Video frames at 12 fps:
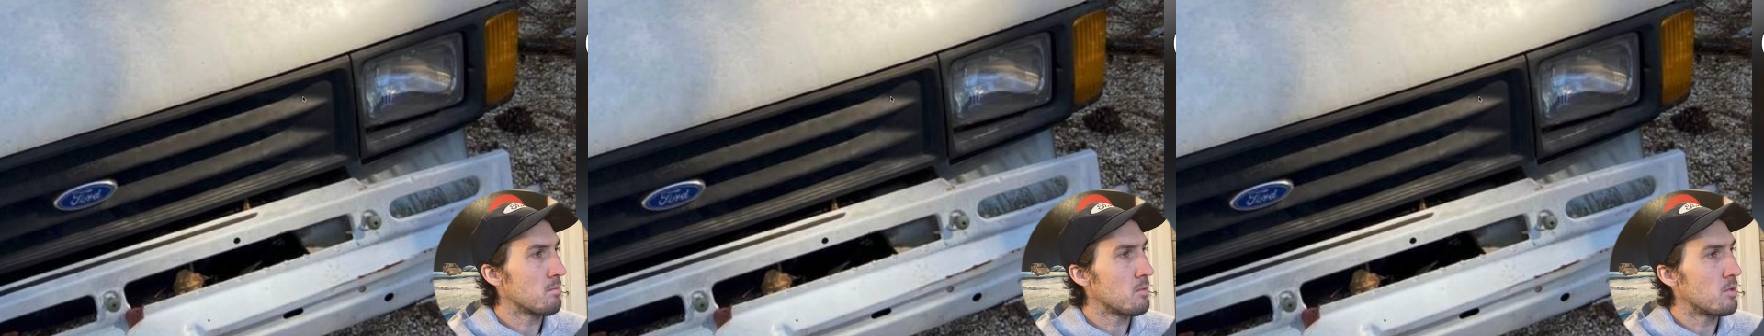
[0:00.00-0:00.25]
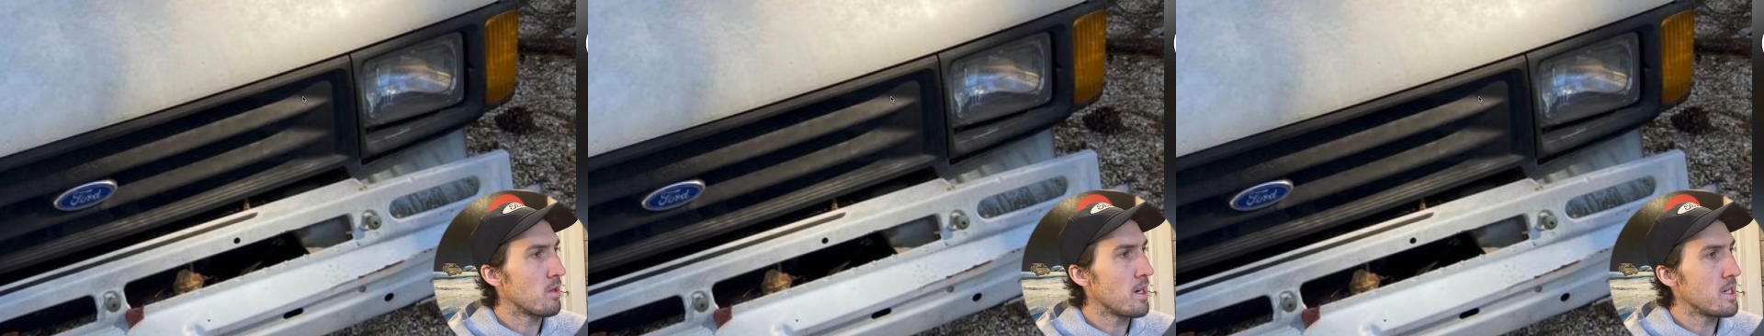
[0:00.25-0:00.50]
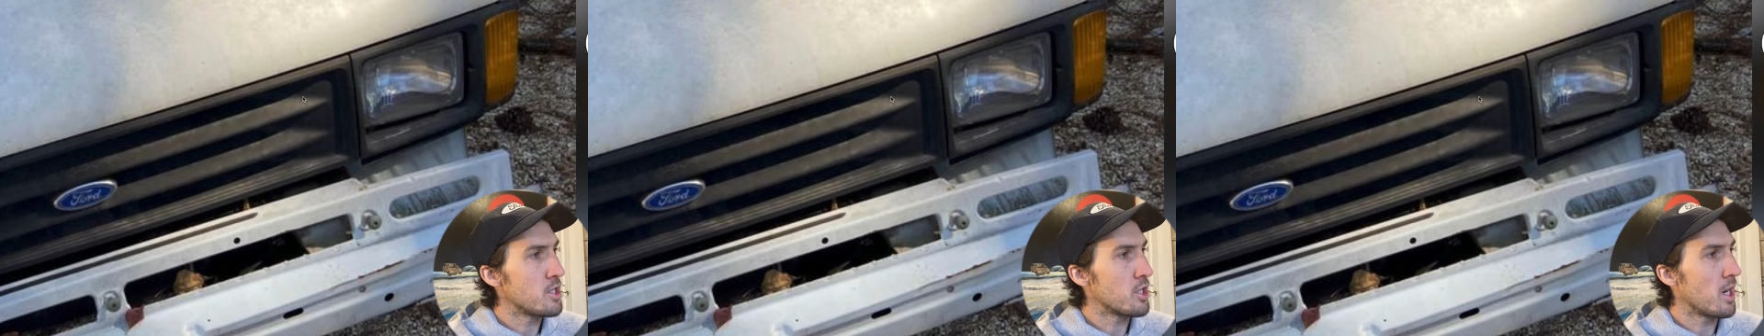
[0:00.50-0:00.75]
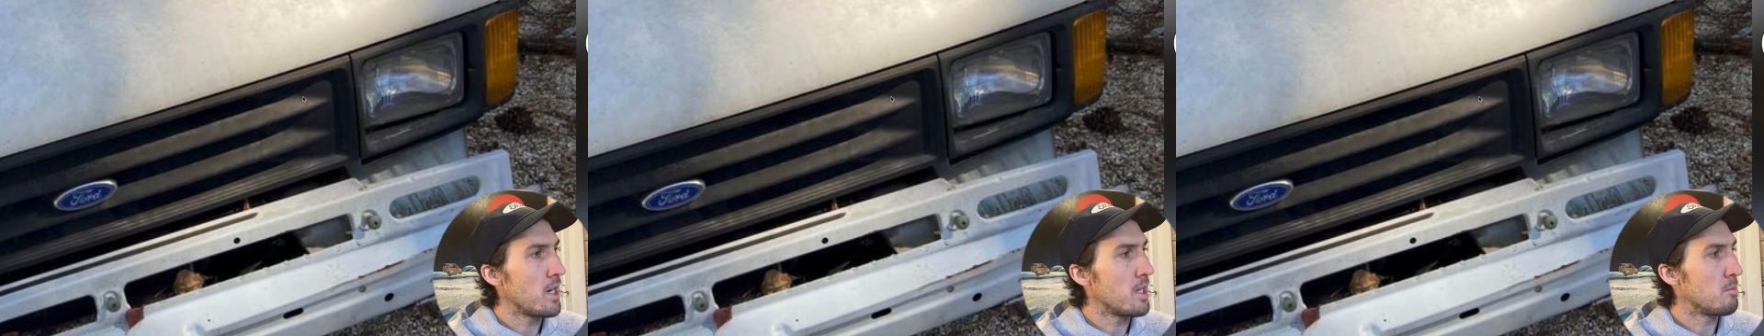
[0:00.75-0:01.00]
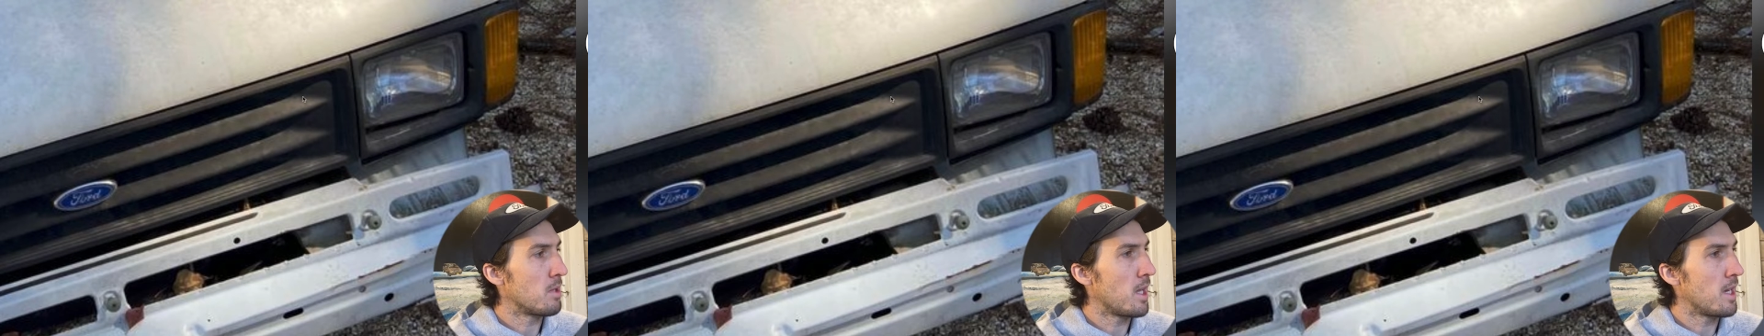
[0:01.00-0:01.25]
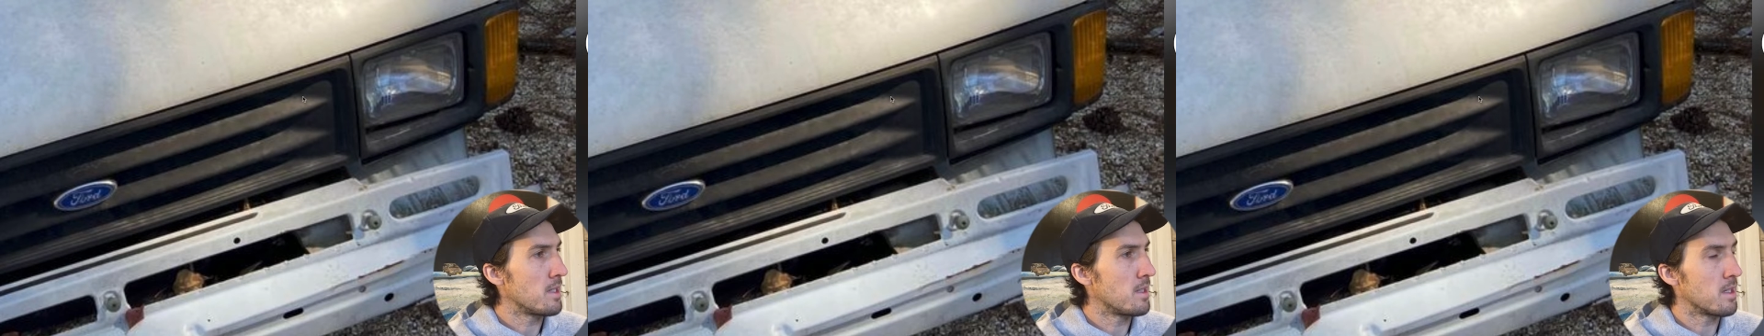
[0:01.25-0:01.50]
gray shiny
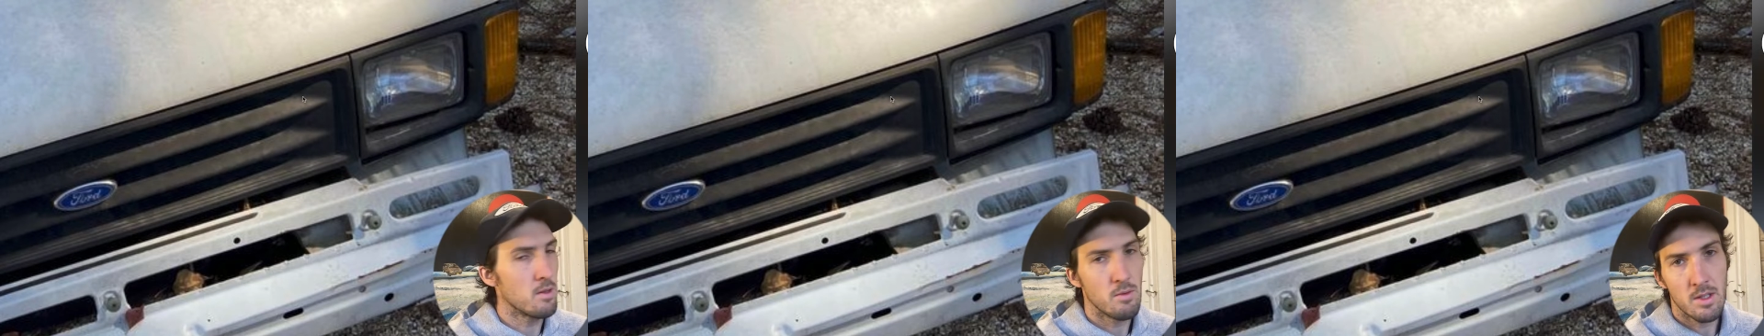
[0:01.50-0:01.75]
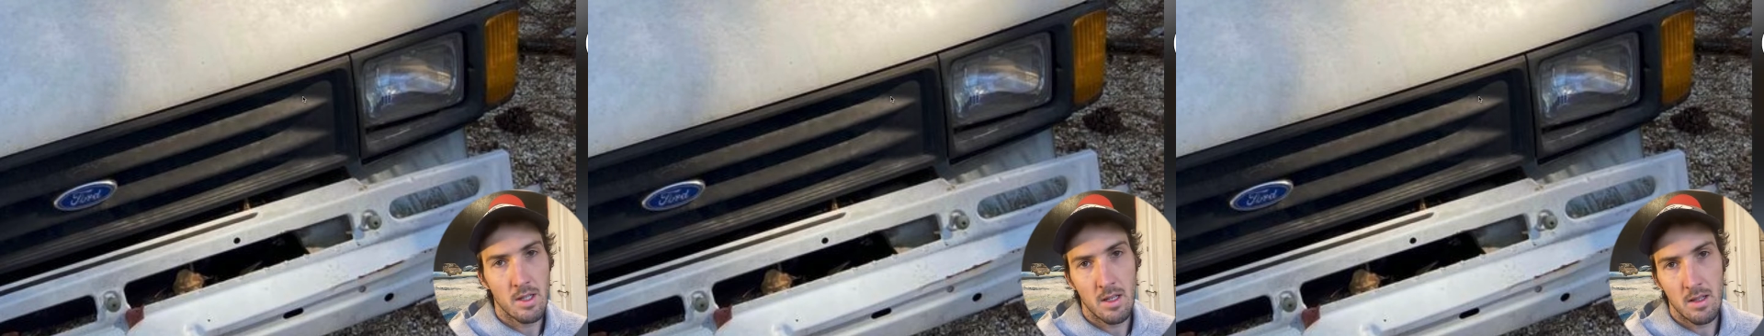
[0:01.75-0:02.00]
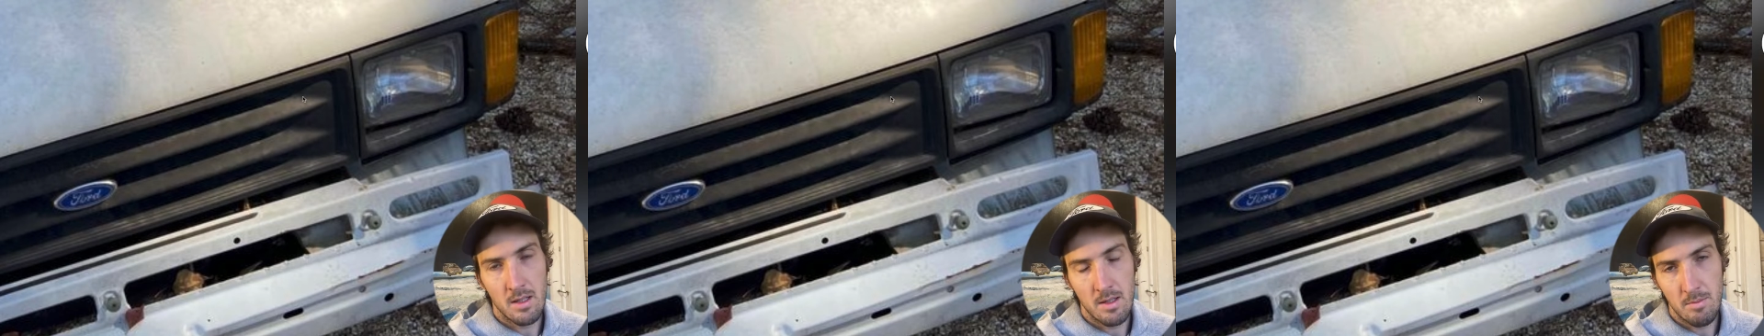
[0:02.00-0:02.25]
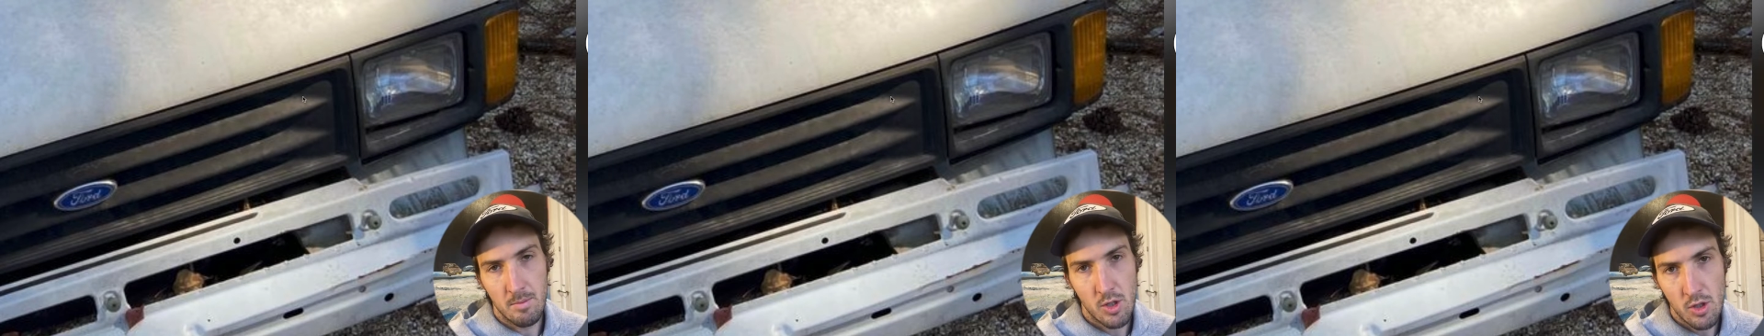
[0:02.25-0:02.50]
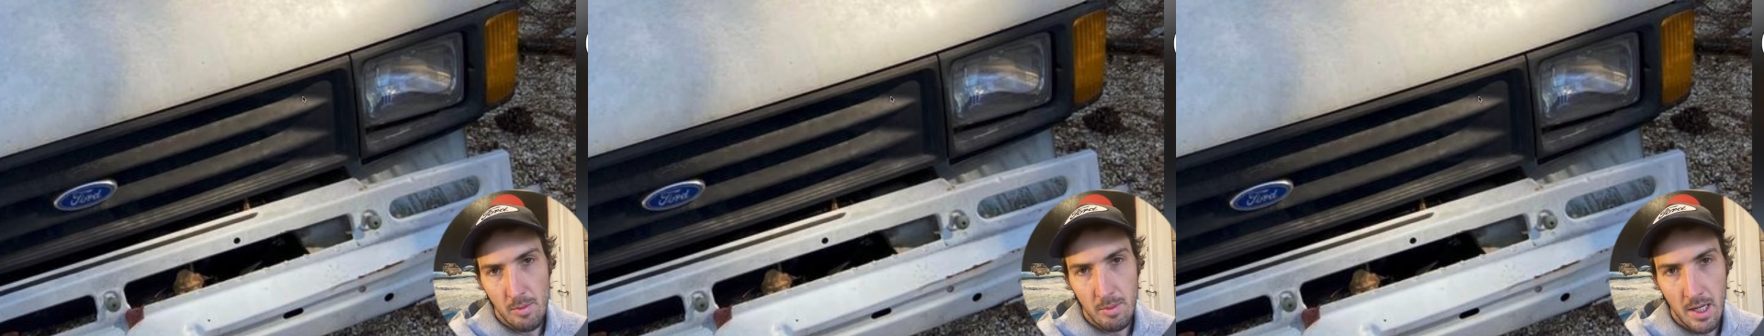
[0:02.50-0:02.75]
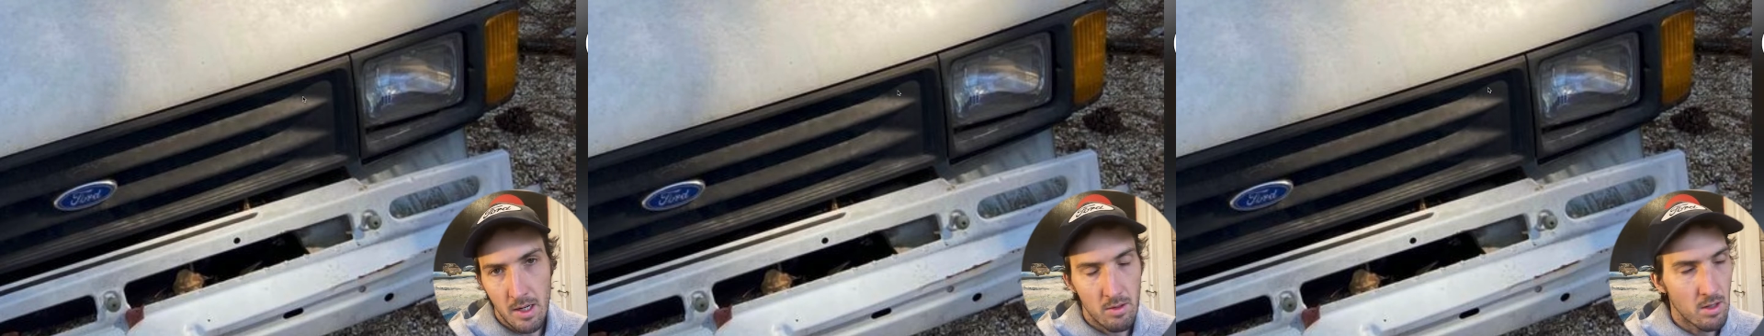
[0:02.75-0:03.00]
plastic, it was like the stripped
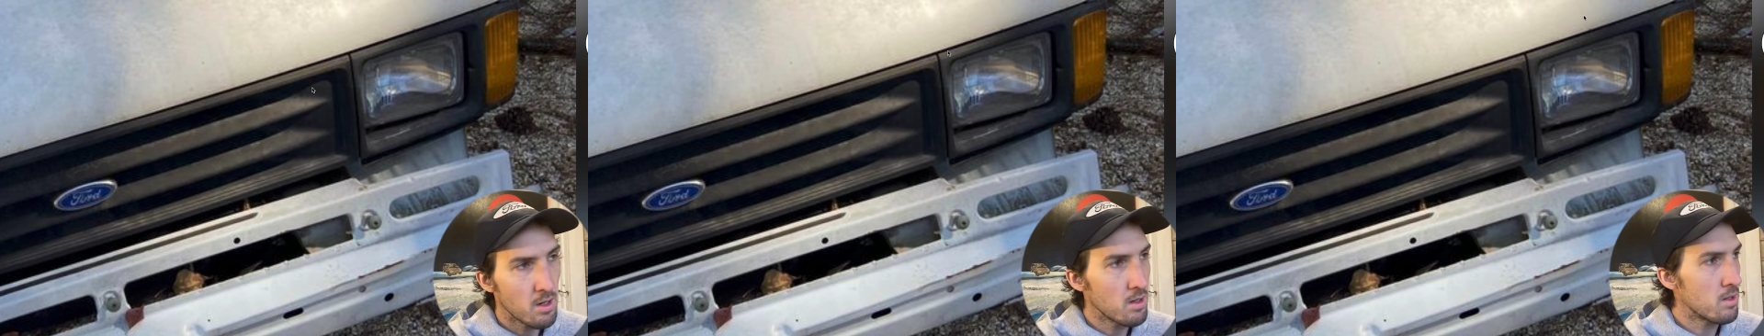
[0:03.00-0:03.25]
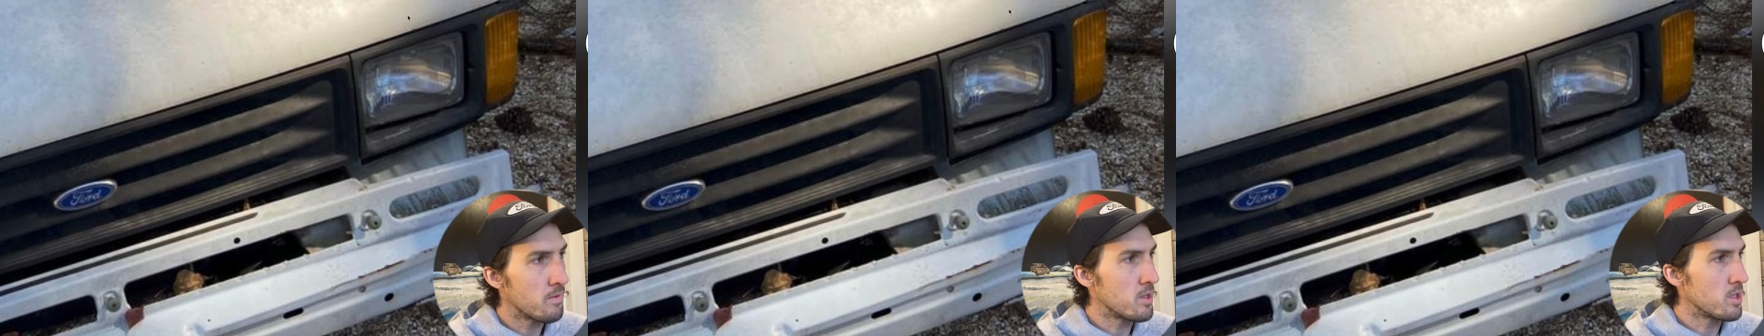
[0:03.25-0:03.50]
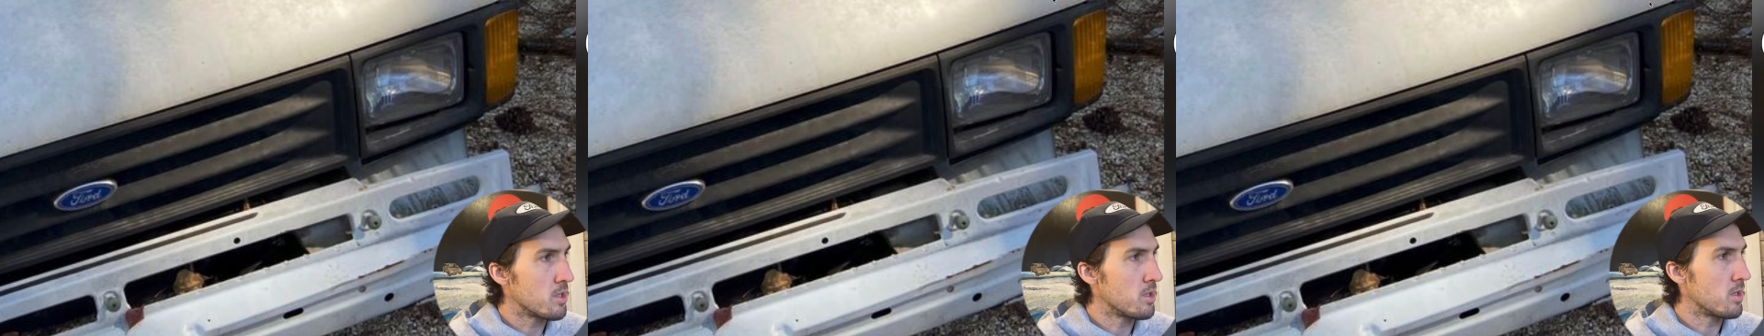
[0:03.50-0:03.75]
down cargo version,